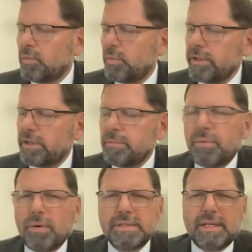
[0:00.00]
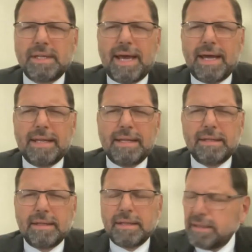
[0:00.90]
a really good points on that. And
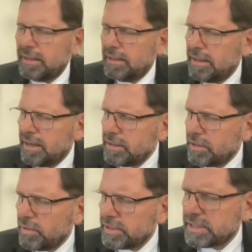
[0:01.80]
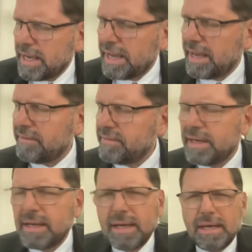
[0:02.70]
then the, the other question I have
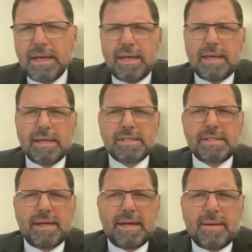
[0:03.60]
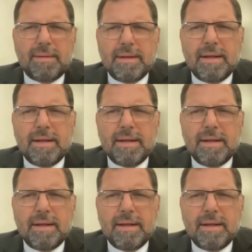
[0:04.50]
is uh,